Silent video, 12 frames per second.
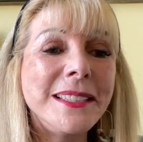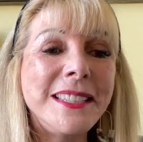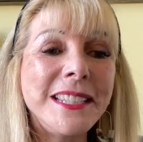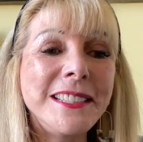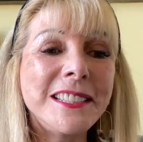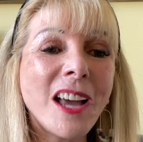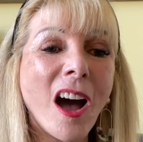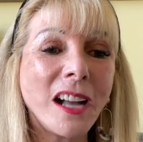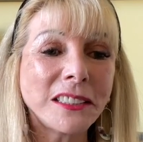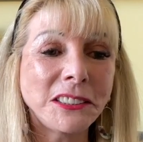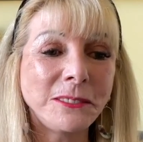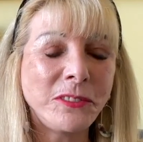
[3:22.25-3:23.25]

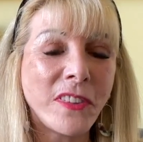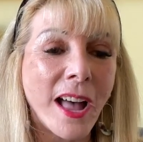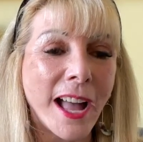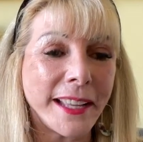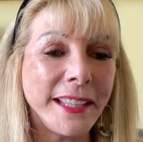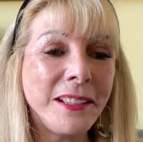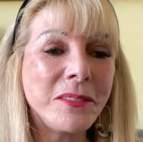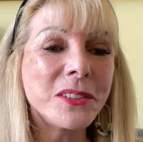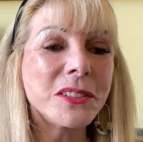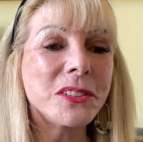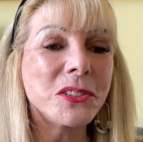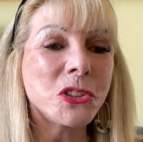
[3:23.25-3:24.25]
Detoxifying
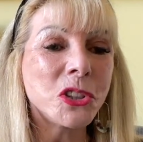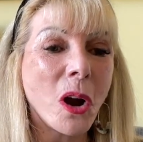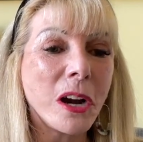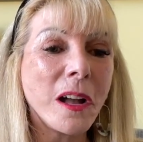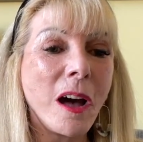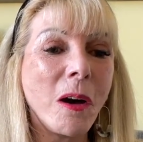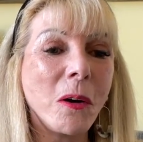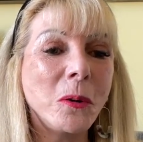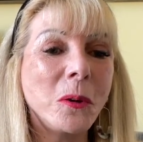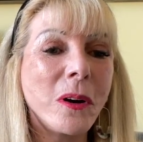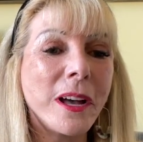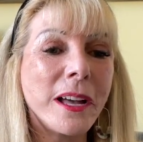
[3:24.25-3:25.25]
Charcoal
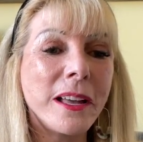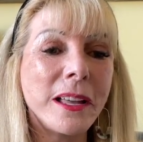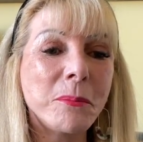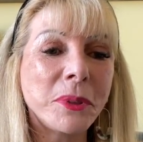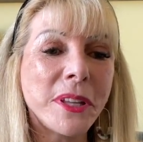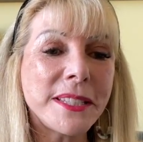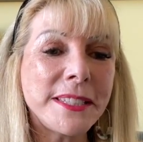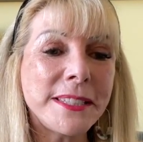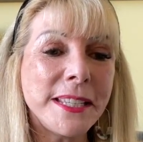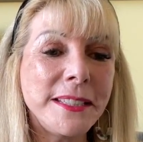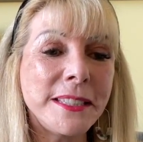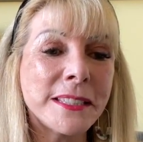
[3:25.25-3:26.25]
plus
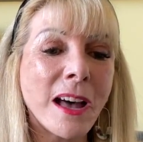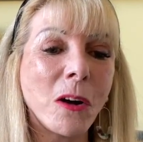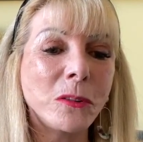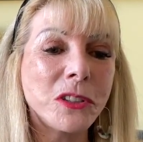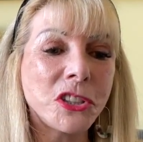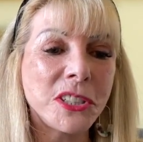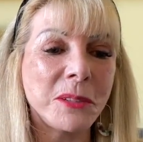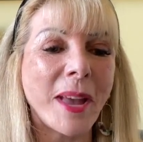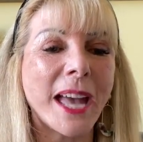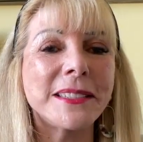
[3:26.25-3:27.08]
Sea Salt Sheet